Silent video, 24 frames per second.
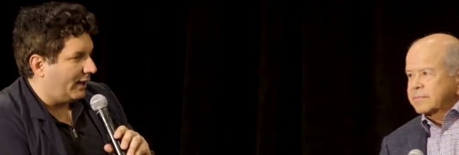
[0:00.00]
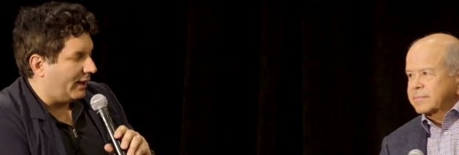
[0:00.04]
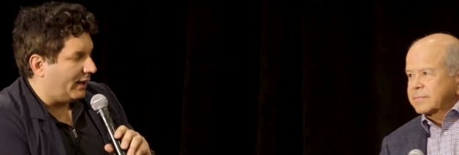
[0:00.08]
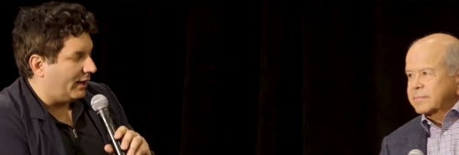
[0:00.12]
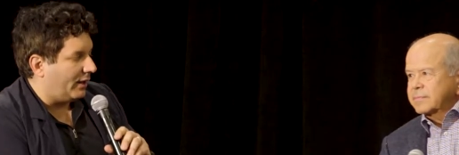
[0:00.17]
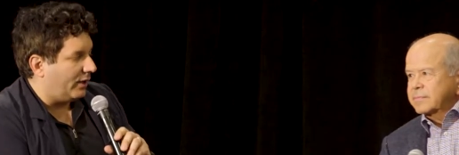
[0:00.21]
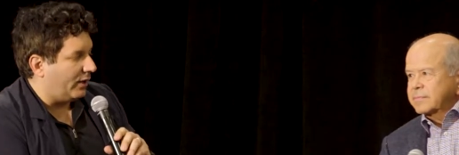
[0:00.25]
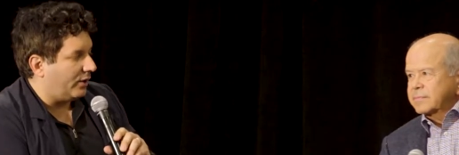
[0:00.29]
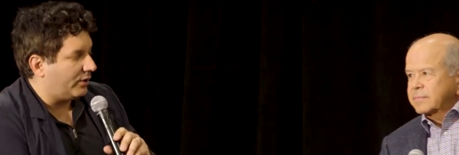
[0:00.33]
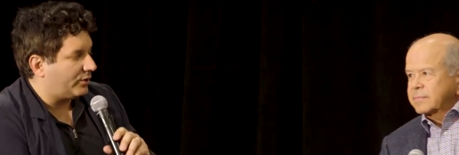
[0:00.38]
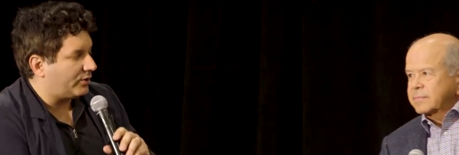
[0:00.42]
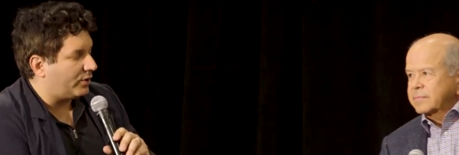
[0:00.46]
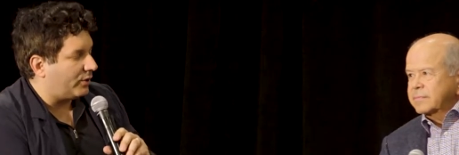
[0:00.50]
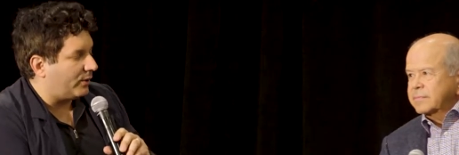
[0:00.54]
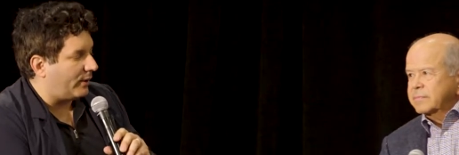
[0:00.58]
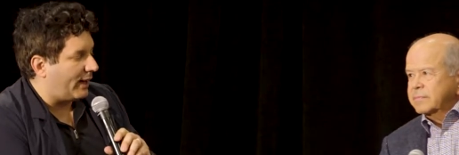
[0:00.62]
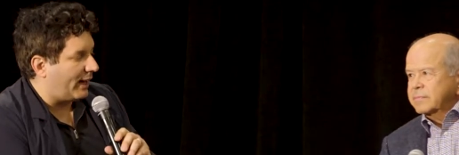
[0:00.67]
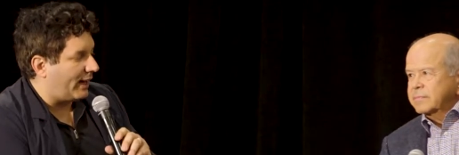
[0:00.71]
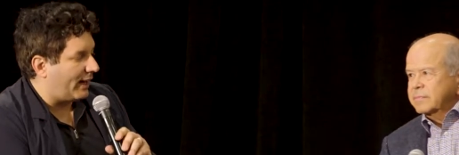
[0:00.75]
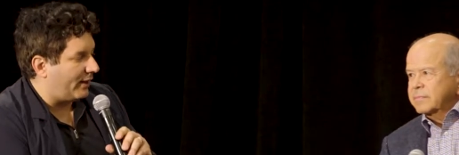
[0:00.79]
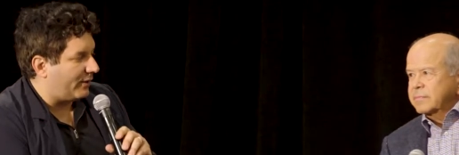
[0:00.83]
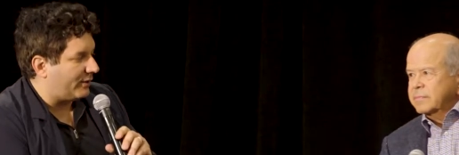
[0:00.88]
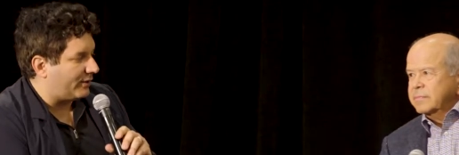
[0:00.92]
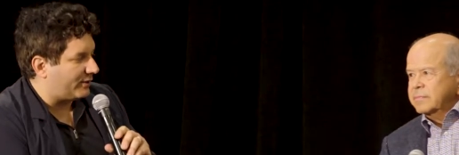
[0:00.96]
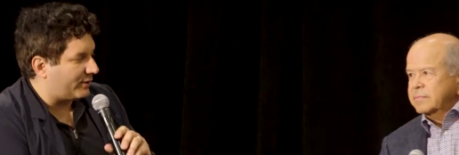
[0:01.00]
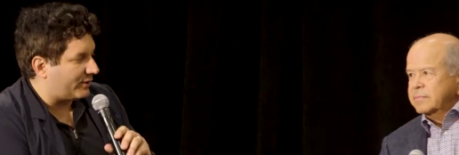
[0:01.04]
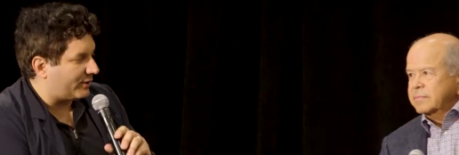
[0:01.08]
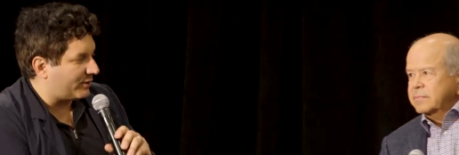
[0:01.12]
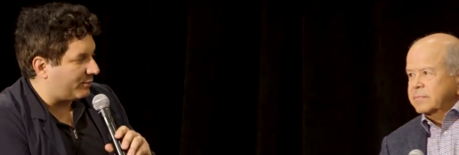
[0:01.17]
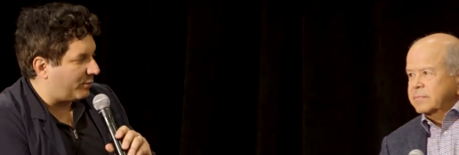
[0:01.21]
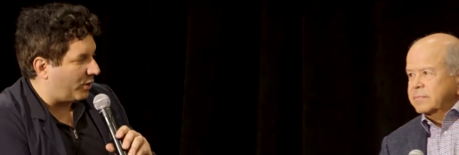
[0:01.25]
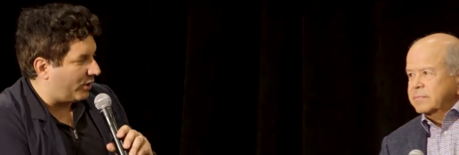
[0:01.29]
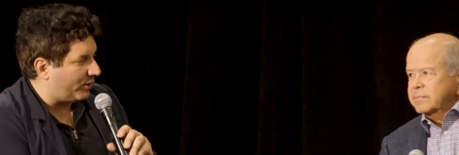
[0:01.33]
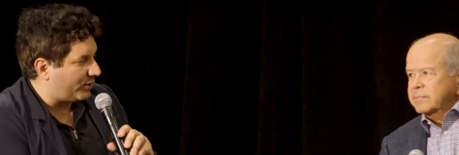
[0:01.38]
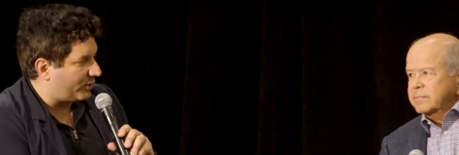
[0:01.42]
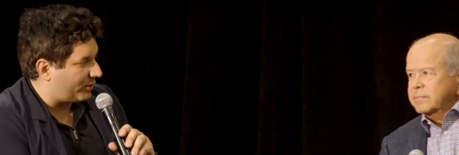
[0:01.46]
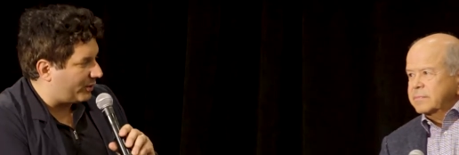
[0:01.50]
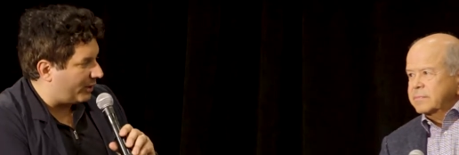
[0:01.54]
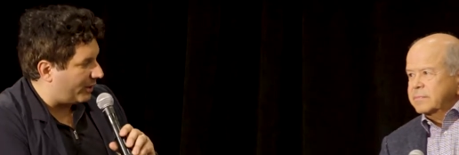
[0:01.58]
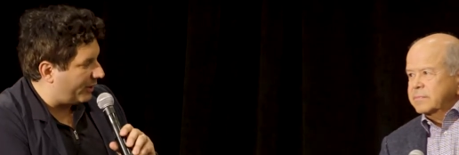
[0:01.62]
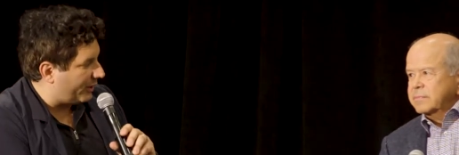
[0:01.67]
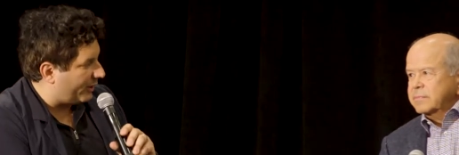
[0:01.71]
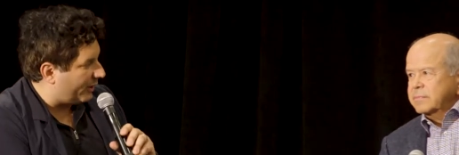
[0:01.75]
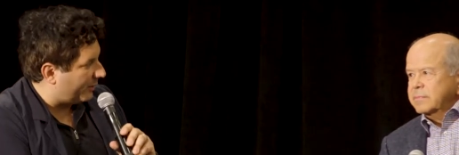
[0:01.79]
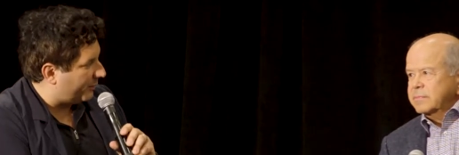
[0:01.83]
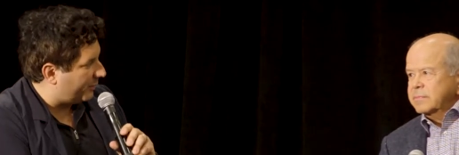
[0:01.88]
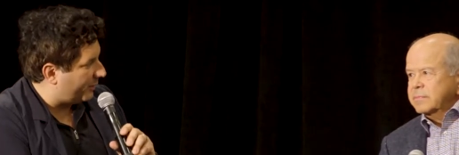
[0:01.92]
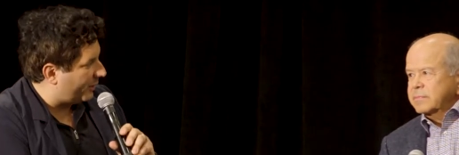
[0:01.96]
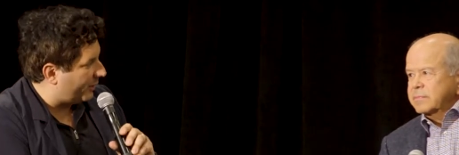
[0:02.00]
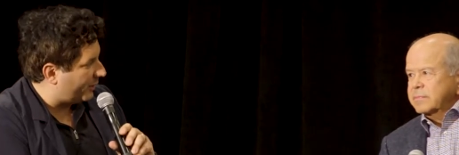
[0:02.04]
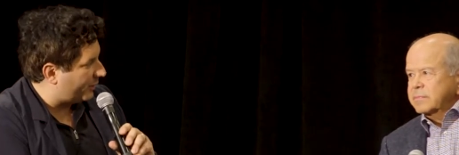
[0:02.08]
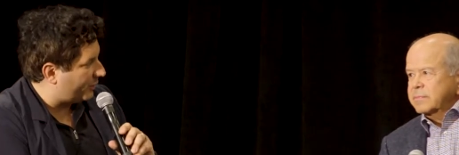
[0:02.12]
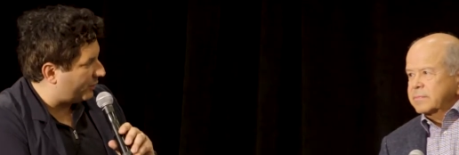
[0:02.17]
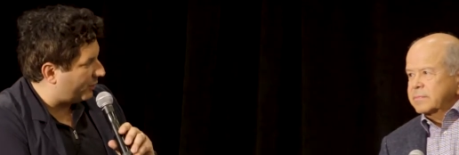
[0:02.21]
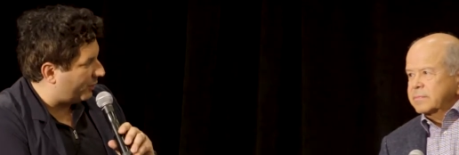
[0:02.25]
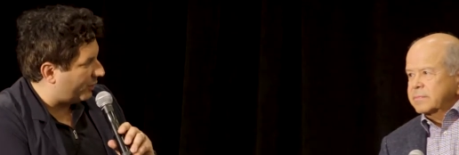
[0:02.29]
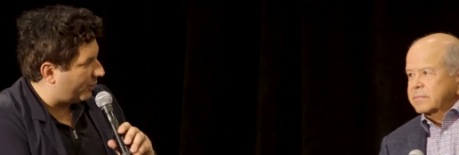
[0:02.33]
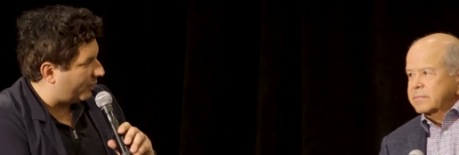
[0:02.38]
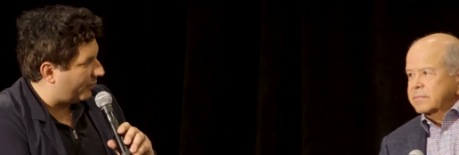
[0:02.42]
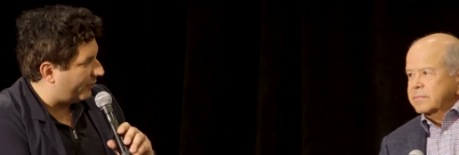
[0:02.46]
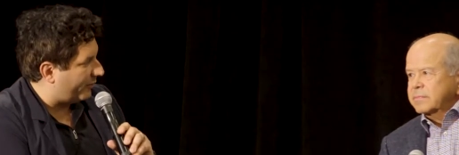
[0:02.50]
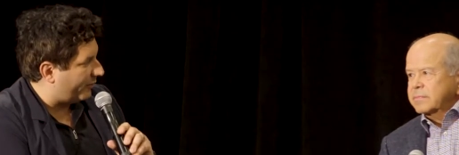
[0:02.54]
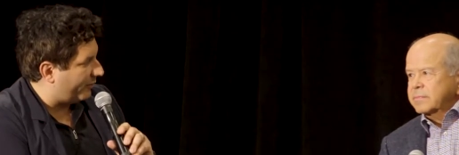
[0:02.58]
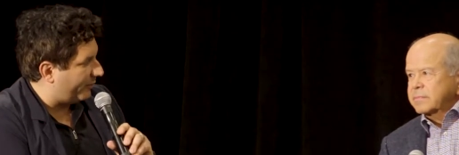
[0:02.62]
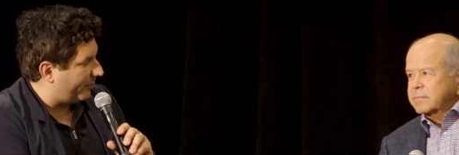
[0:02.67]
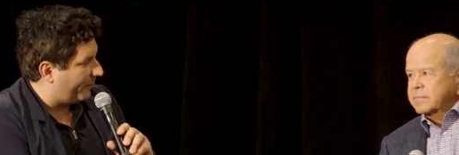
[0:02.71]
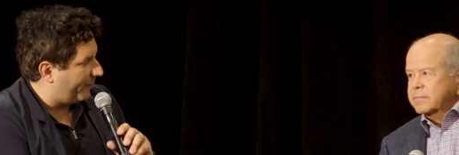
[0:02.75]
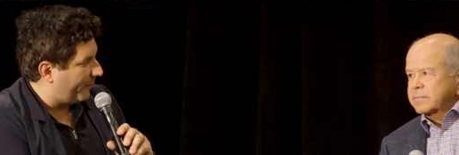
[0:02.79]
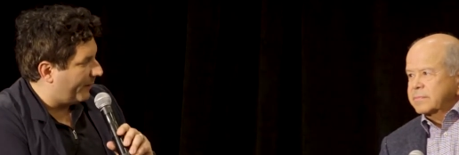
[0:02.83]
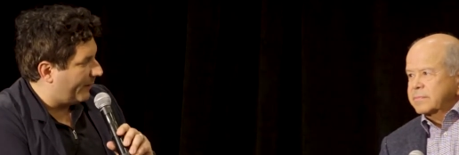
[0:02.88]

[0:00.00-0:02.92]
Speaker 1: And also, how does a small startup sort of